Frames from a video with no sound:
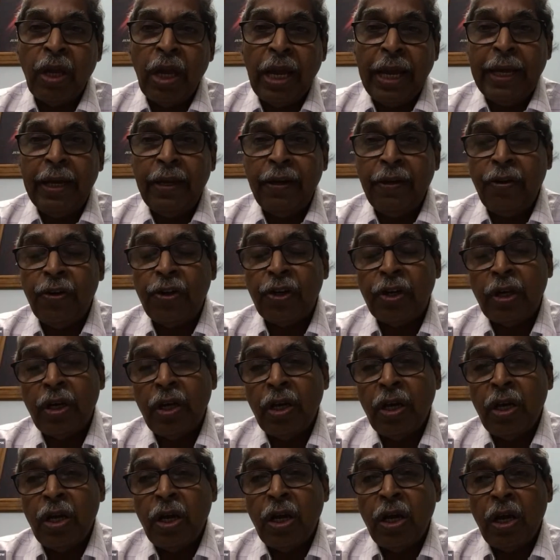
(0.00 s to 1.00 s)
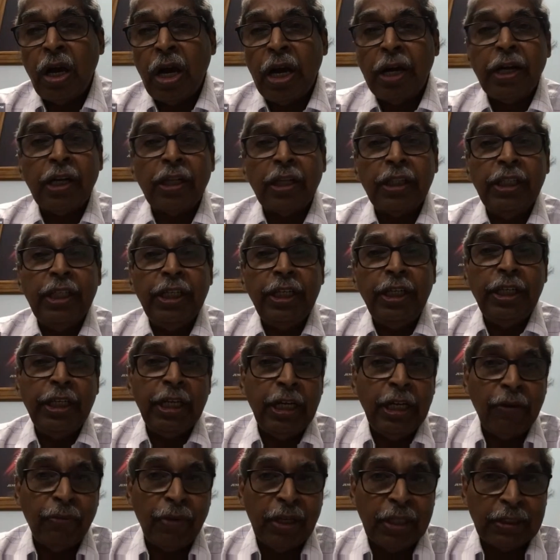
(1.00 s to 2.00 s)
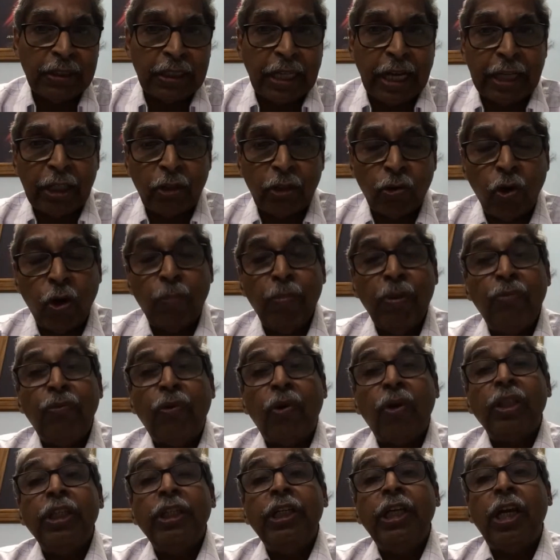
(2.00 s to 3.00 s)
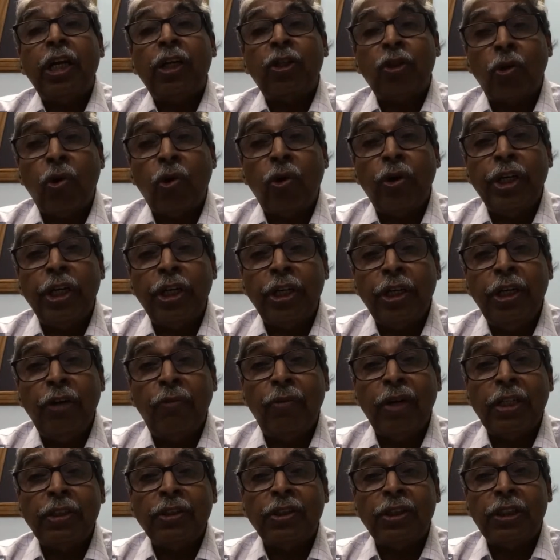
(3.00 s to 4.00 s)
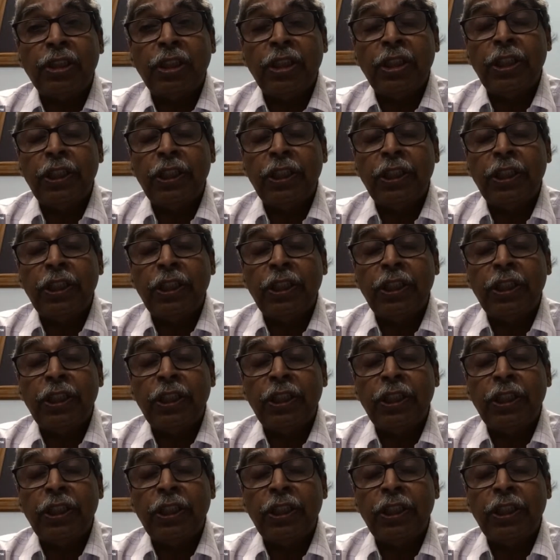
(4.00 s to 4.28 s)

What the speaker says: And under the Indian Evidence Act, or before the Electronic Evidence,